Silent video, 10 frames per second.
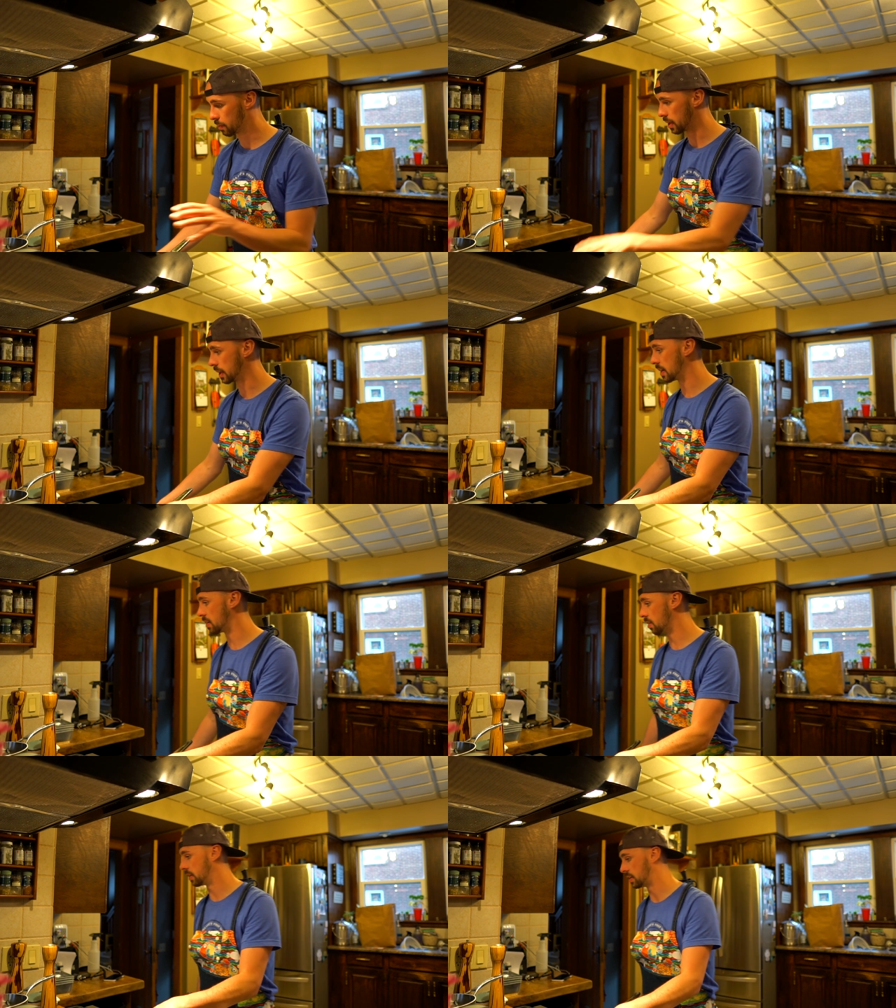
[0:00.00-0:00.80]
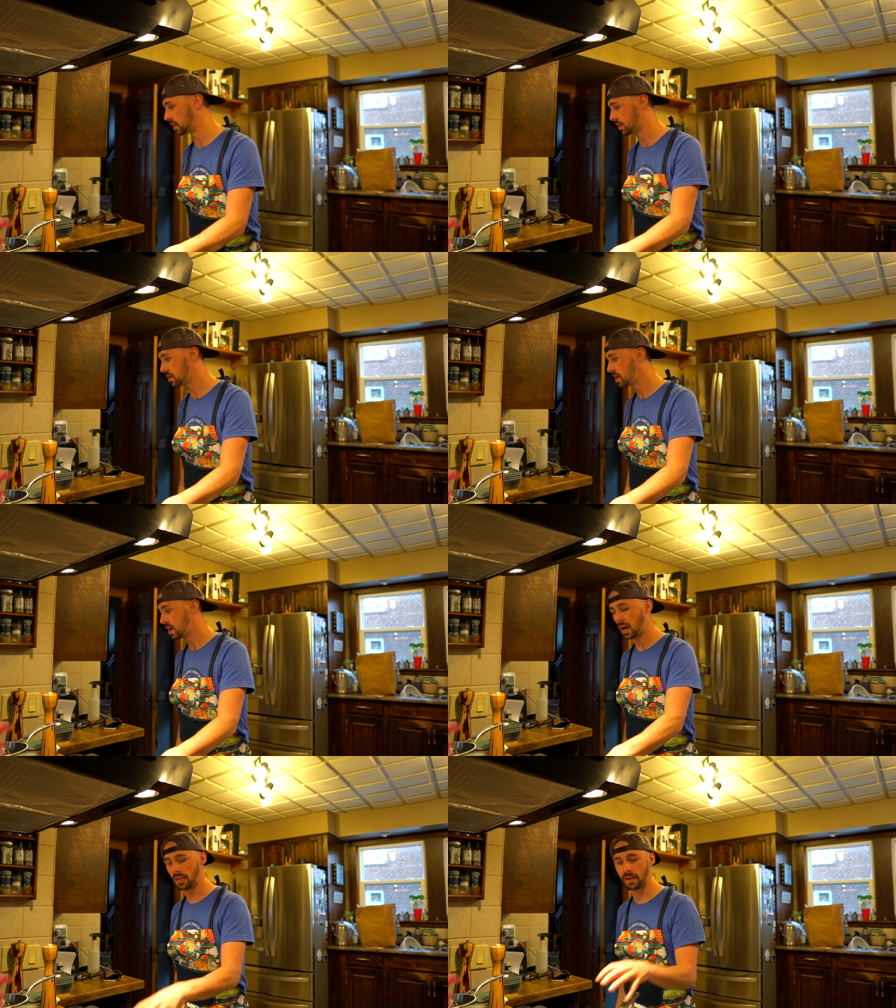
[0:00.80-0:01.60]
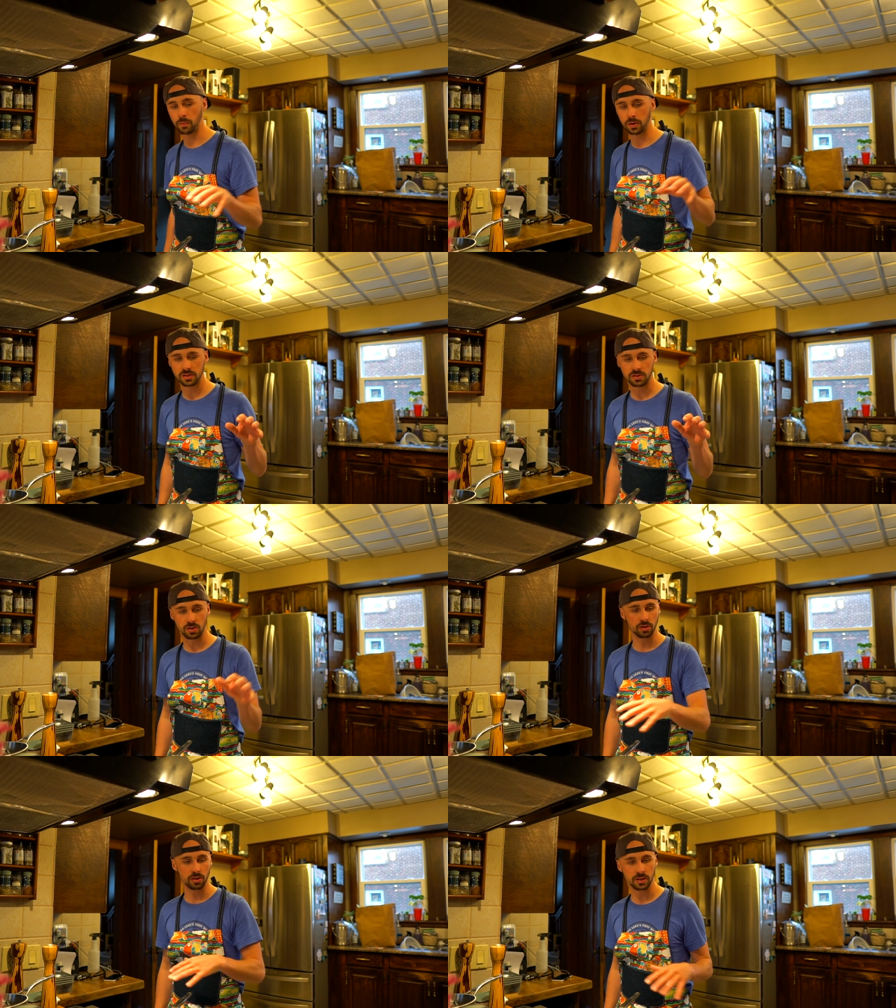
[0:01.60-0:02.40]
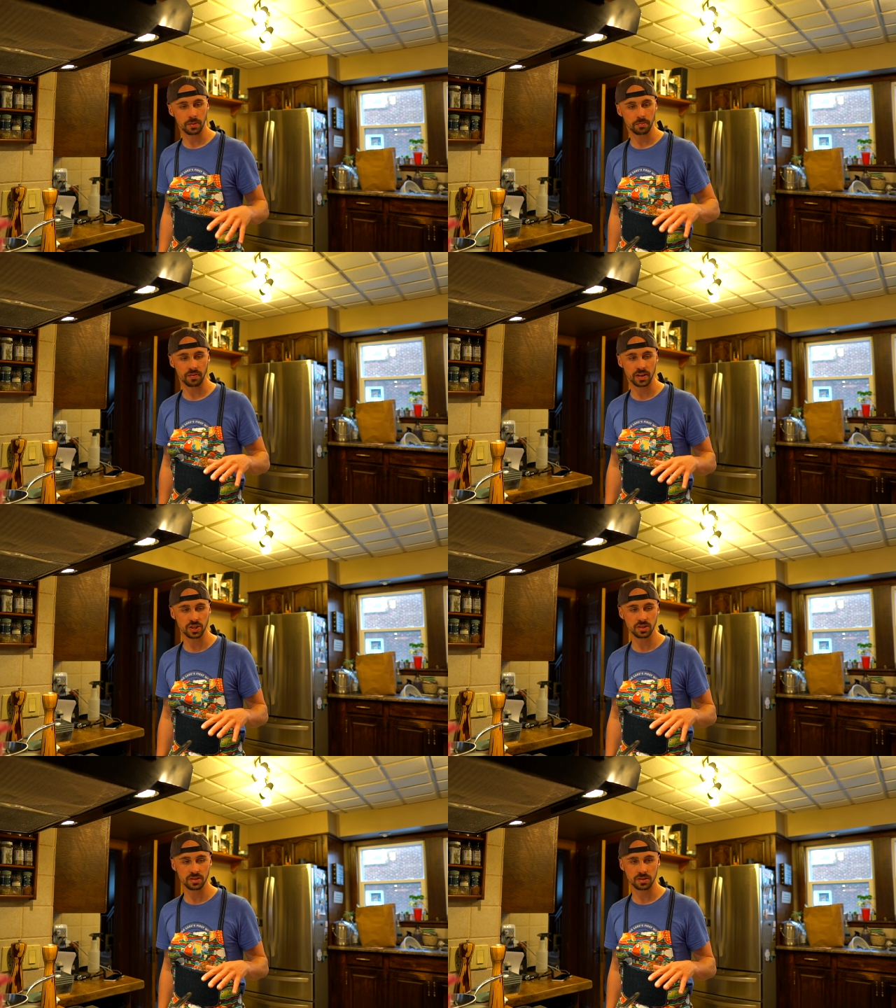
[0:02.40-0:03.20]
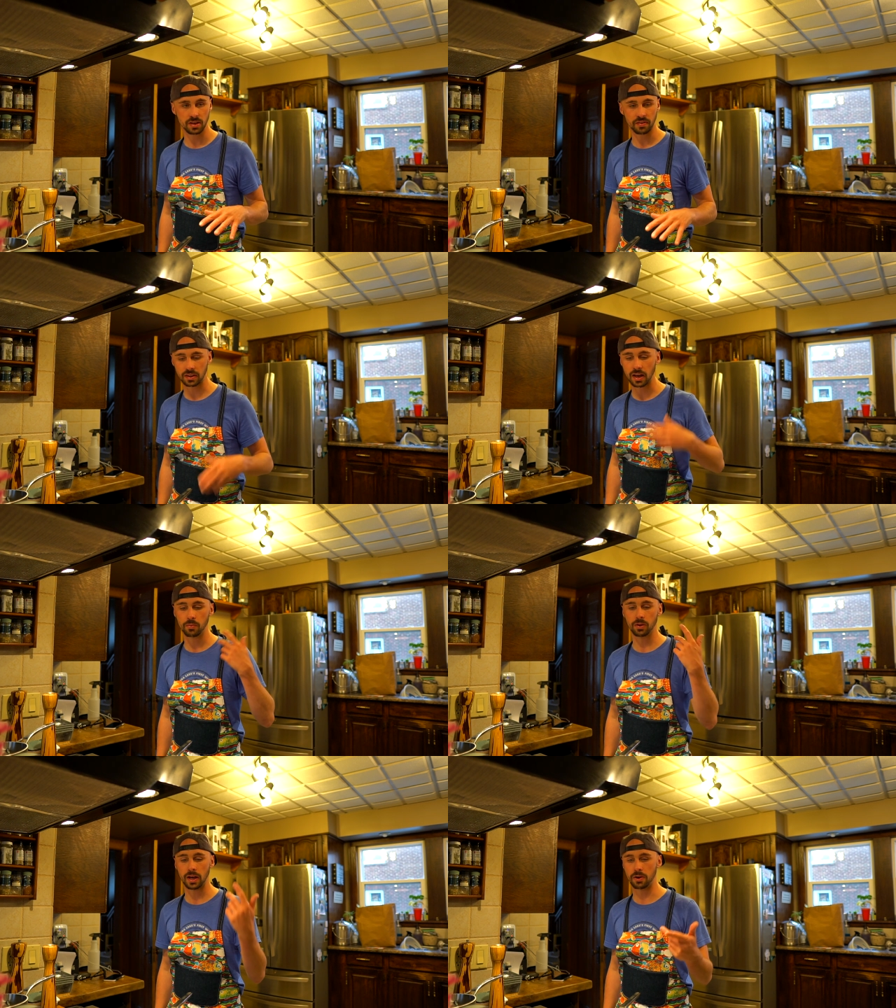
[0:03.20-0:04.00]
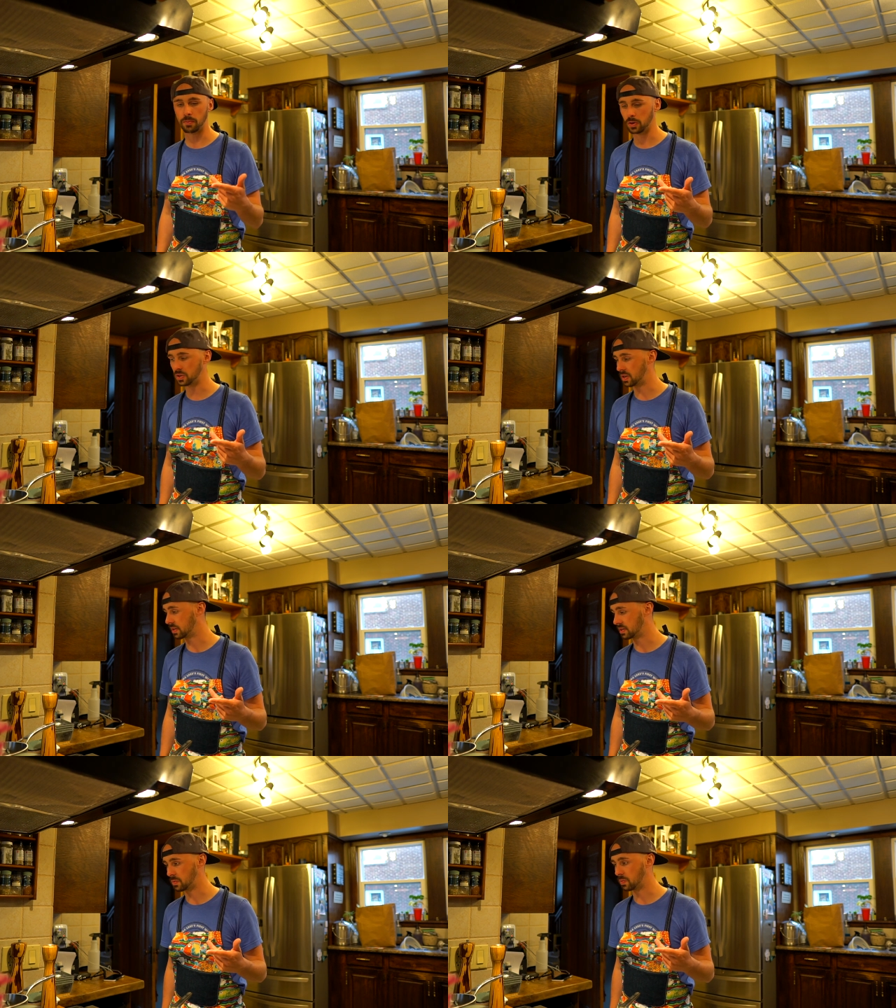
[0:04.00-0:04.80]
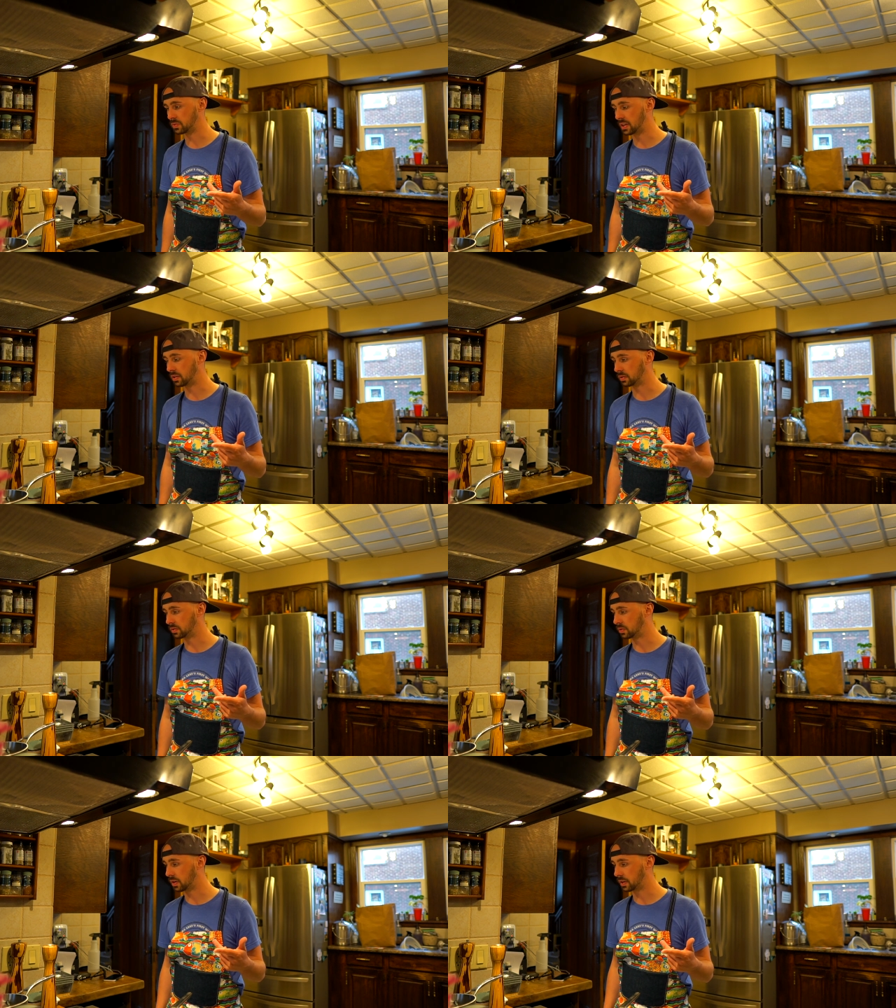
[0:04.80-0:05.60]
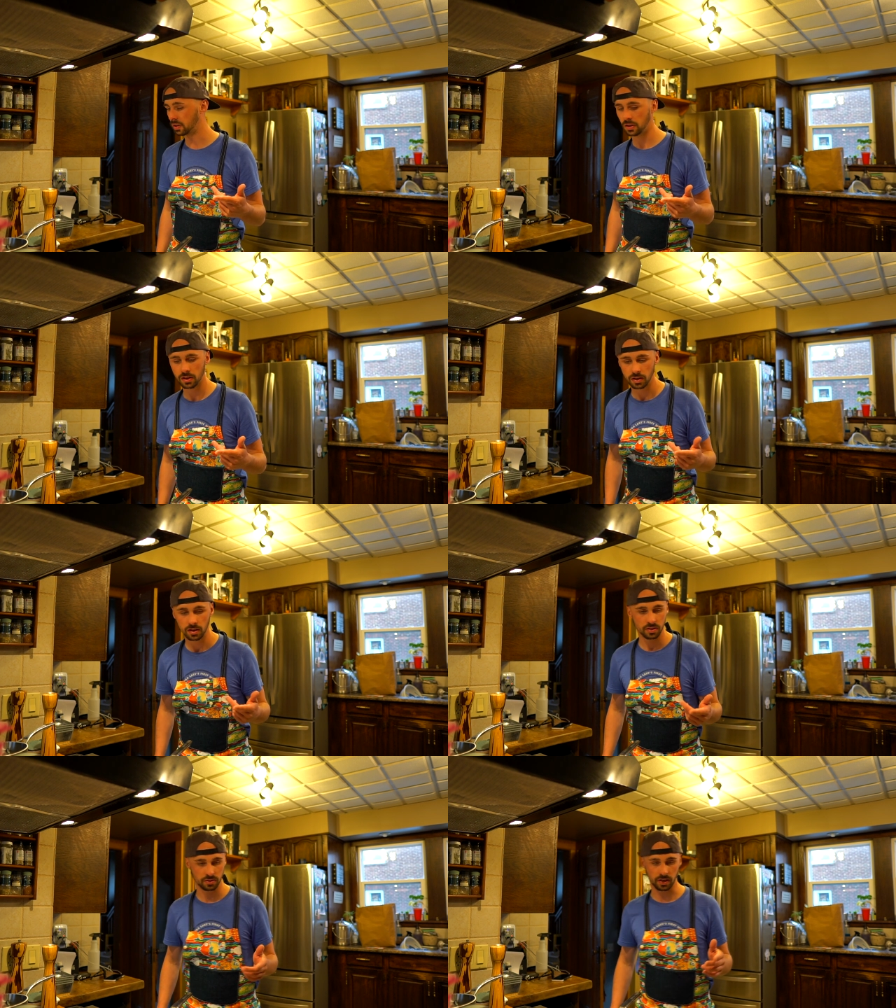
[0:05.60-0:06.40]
We're gonna get it all in here, and then once it's all cooked up, the veggies and stuff like that, we'll add our perch in because they won't take long to cook. So